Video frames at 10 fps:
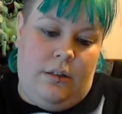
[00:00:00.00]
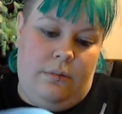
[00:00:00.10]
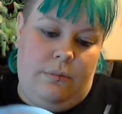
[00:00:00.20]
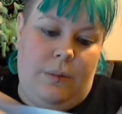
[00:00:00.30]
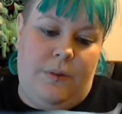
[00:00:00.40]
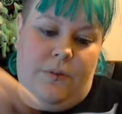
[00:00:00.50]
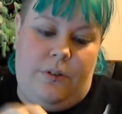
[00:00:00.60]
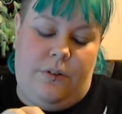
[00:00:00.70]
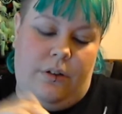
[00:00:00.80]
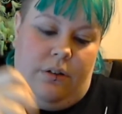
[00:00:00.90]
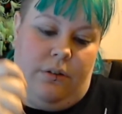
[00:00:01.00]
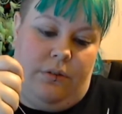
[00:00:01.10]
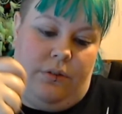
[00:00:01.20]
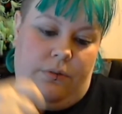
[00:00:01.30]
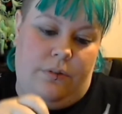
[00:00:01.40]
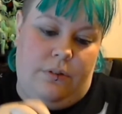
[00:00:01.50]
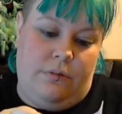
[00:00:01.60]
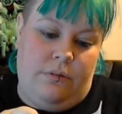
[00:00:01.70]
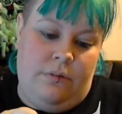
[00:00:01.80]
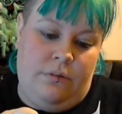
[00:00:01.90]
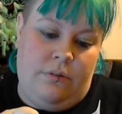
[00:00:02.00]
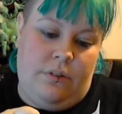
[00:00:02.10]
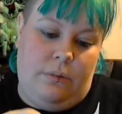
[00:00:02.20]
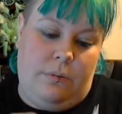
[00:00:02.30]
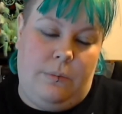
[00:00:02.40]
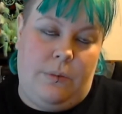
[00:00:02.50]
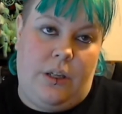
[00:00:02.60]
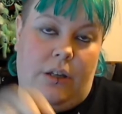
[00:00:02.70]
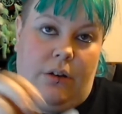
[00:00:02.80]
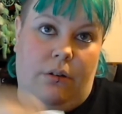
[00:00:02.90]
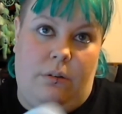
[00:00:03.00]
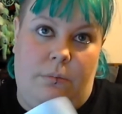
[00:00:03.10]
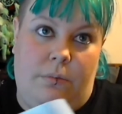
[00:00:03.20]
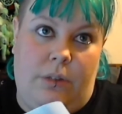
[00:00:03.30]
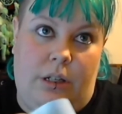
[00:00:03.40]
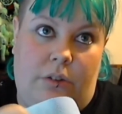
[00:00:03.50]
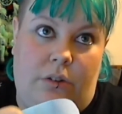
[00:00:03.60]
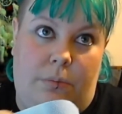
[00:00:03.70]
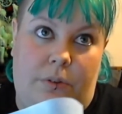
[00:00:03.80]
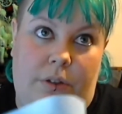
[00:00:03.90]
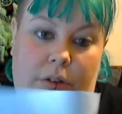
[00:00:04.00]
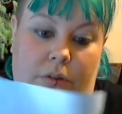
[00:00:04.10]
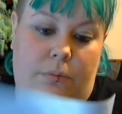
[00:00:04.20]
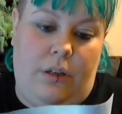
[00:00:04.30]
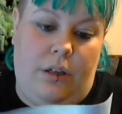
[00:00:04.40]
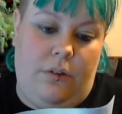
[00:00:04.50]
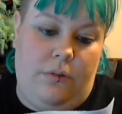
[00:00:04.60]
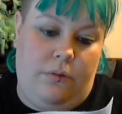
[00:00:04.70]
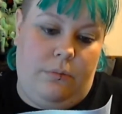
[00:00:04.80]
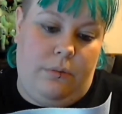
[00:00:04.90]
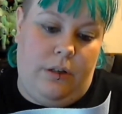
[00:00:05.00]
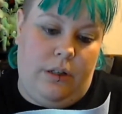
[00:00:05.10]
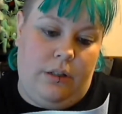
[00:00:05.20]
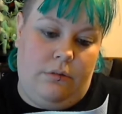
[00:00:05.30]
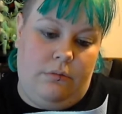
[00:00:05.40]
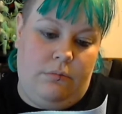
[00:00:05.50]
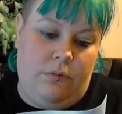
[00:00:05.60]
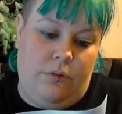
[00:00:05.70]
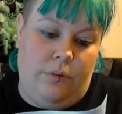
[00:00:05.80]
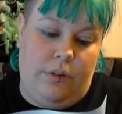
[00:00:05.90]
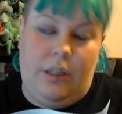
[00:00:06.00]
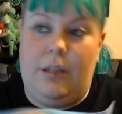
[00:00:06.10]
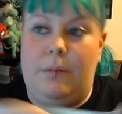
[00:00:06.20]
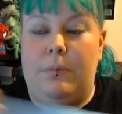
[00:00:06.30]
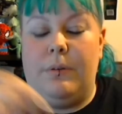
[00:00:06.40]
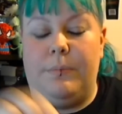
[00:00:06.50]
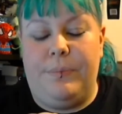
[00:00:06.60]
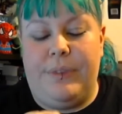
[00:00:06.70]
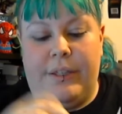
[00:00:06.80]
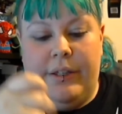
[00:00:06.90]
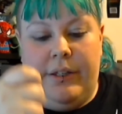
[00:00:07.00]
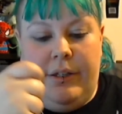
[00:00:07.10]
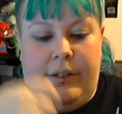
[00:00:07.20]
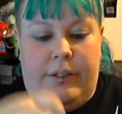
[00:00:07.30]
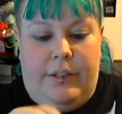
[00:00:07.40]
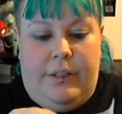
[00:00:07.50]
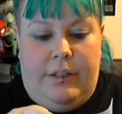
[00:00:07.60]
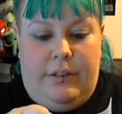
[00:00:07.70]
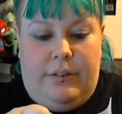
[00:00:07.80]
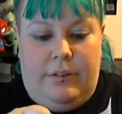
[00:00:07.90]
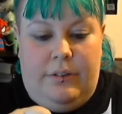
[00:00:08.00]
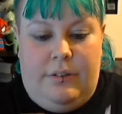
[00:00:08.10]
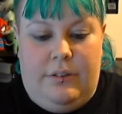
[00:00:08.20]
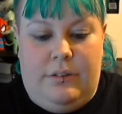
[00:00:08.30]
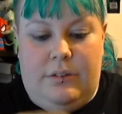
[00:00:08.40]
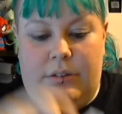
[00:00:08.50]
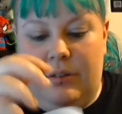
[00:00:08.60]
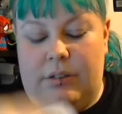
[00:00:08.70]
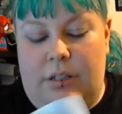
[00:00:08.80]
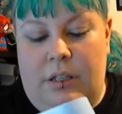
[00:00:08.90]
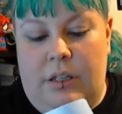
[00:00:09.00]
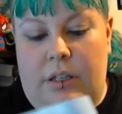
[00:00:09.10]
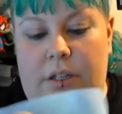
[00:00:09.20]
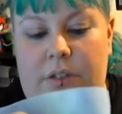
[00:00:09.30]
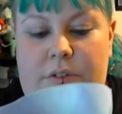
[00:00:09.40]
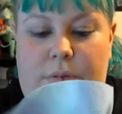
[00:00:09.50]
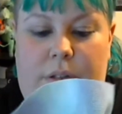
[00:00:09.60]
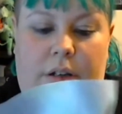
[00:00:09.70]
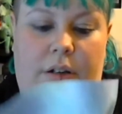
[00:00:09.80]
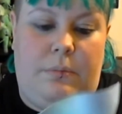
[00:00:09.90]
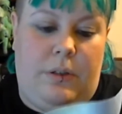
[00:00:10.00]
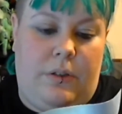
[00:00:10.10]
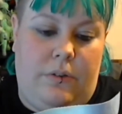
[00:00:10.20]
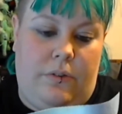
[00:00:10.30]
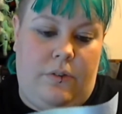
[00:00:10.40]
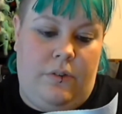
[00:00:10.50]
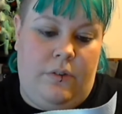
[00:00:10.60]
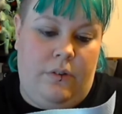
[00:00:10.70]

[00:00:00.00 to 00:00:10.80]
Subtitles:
if I try and hold off on sleeping when I get home for the next couple of days from TAFE, I might do it then, but yeah. It's just really hard because